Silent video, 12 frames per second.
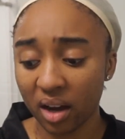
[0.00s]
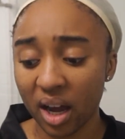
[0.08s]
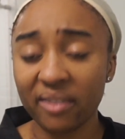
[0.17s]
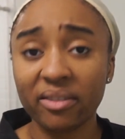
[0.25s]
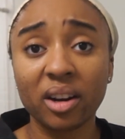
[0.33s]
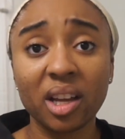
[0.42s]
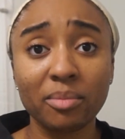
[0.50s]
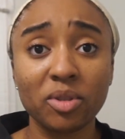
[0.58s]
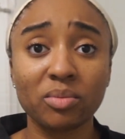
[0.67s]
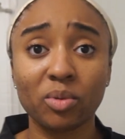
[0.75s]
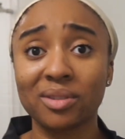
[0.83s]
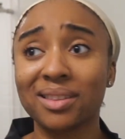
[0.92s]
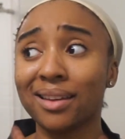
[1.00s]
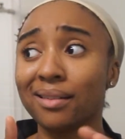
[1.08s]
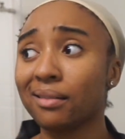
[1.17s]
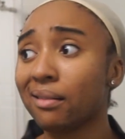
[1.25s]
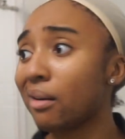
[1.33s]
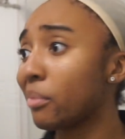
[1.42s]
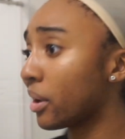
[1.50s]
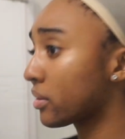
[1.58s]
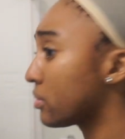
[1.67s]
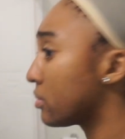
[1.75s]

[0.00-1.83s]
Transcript: I forgot the most important thing, Carmex, hold